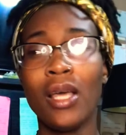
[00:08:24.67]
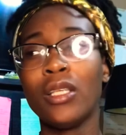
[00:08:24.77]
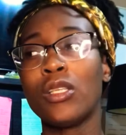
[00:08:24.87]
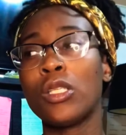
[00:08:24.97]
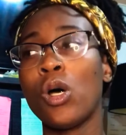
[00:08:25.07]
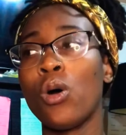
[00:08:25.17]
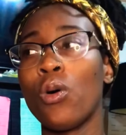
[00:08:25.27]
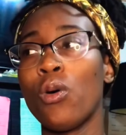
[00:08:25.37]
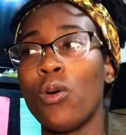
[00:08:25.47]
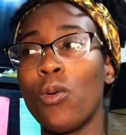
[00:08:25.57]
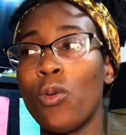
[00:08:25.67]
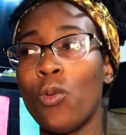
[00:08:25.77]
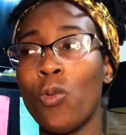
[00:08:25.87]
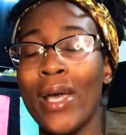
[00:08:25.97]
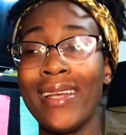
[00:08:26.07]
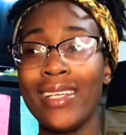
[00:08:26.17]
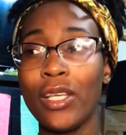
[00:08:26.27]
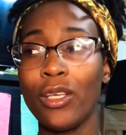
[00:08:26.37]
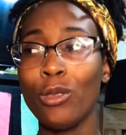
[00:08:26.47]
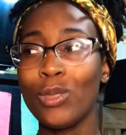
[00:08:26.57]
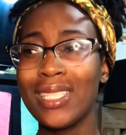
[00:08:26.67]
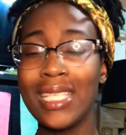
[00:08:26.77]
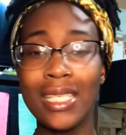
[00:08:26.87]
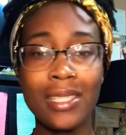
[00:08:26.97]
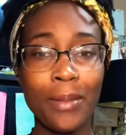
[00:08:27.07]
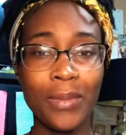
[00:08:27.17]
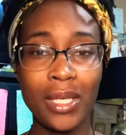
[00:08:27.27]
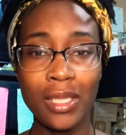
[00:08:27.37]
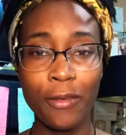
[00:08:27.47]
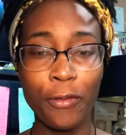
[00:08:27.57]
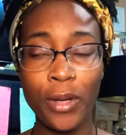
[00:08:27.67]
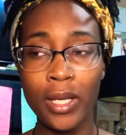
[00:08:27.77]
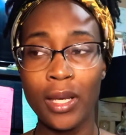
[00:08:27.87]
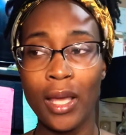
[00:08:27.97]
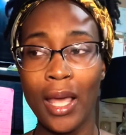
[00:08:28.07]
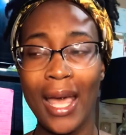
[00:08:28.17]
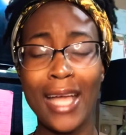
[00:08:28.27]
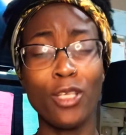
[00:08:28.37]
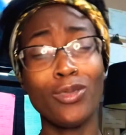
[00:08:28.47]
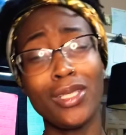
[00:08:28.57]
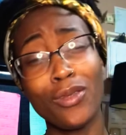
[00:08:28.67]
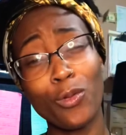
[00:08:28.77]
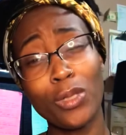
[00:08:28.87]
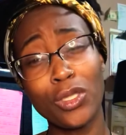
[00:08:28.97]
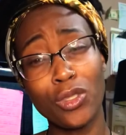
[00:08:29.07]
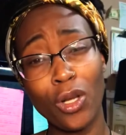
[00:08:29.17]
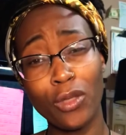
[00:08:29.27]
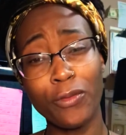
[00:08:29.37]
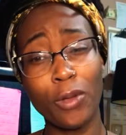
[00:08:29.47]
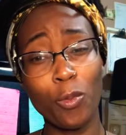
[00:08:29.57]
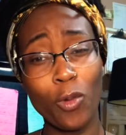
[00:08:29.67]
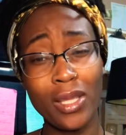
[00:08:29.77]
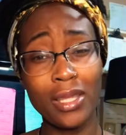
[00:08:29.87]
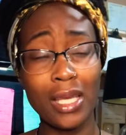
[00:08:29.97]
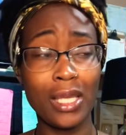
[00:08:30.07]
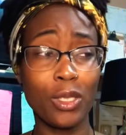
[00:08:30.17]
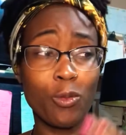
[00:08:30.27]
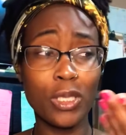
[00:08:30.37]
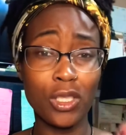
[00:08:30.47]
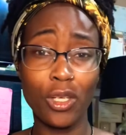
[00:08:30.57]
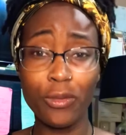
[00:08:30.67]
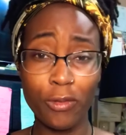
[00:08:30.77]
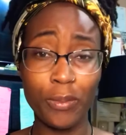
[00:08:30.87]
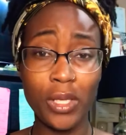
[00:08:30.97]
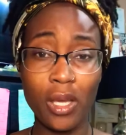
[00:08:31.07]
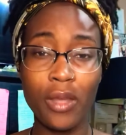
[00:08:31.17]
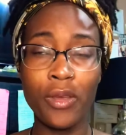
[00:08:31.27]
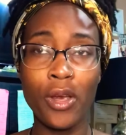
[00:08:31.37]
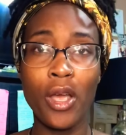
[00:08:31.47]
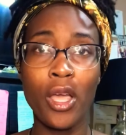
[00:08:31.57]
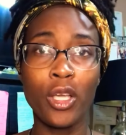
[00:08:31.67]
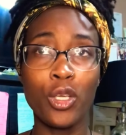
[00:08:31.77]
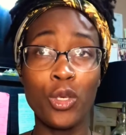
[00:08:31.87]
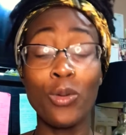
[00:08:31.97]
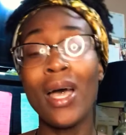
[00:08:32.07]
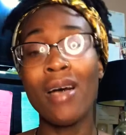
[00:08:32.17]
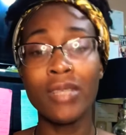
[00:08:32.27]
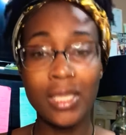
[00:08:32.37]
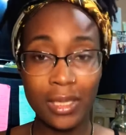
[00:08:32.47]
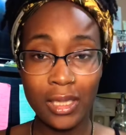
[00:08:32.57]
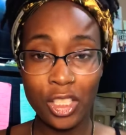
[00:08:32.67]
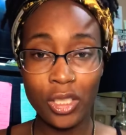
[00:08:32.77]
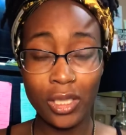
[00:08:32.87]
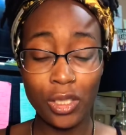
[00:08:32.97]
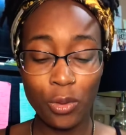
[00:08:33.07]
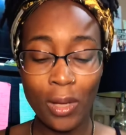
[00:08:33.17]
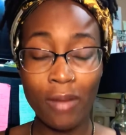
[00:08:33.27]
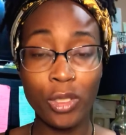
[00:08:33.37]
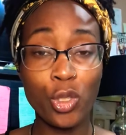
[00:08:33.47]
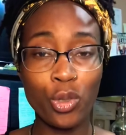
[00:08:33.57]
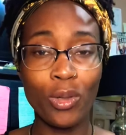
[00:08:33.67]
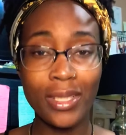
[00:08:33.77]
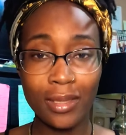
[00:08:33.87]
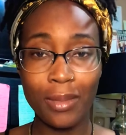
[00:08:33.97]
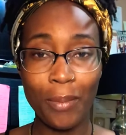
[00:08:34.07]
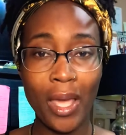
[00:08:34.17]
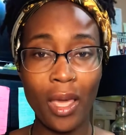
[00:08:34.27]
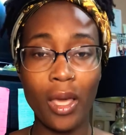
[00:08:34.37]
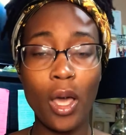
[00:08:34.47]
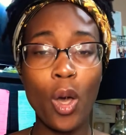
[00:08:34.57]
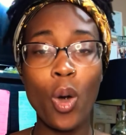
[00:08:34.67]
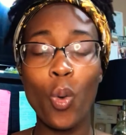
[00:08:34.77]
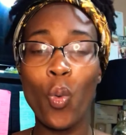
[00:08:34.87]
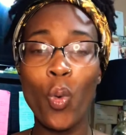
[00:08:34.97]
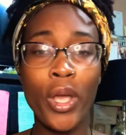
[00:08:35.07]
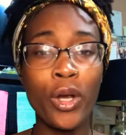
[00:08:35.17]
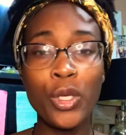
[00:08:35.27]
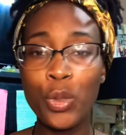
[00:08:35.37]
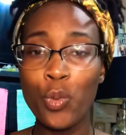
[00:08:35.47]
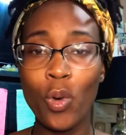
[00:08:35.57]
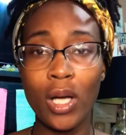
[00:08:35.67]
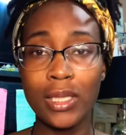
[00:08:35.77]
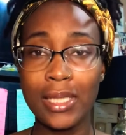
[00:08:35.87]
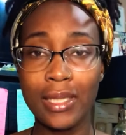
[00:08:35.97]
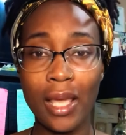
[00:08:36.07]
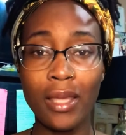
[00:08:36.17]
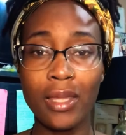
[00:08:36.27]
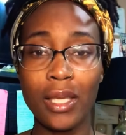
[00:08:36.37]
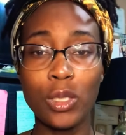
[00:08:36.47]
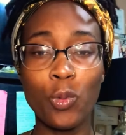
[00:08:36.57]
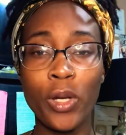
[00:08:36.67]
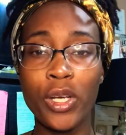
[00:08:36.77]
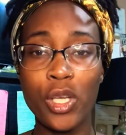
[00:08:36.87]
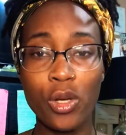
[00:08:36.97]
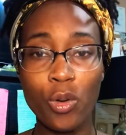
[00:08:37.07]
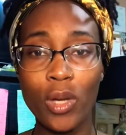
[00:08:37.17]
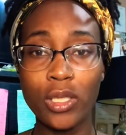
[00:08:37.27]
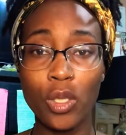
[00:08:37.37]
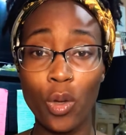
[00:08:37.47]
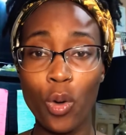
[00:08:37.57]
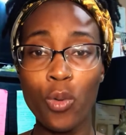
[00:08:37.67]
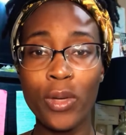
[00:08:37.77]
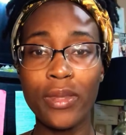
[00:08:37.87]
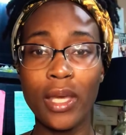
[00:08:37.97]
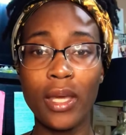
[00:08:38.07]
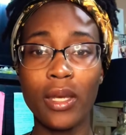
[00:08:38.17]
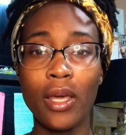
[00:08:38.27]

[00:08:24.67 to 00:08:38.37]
So when you see something different and you see the result from one thing and the result from the other, you have a decision and you have a choice to make where you want to take things, where you're going to go with it,